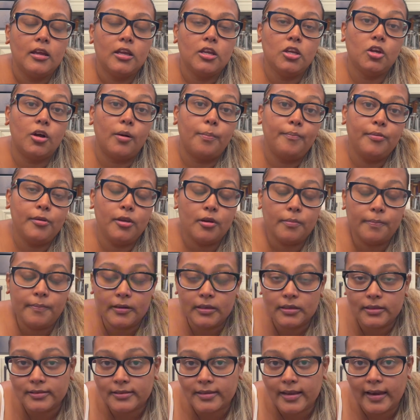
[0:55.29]
your
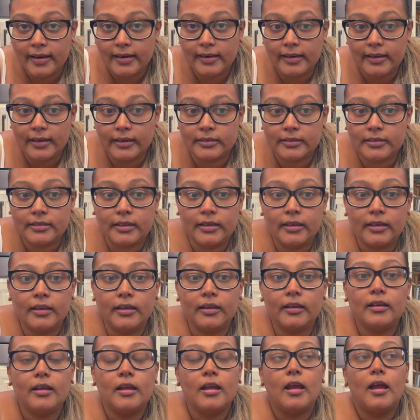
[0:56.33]
pupils
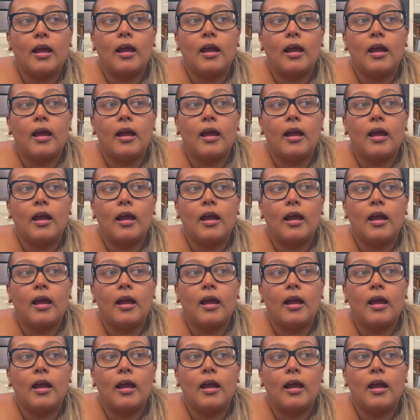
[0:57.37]
dilated,